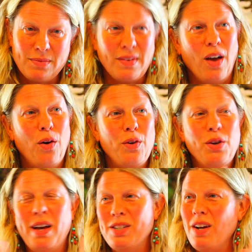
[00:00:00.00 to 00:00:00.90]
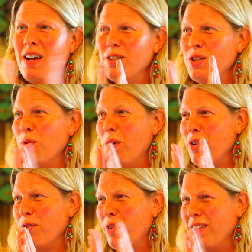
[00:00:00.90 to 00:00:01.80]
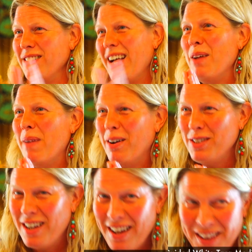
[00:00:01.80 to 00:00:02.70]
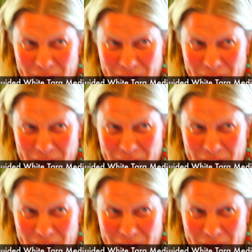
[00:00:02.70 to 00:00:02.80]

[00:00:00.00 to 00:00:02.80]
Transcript: Oh, you guys are all so wonderful. I bow to all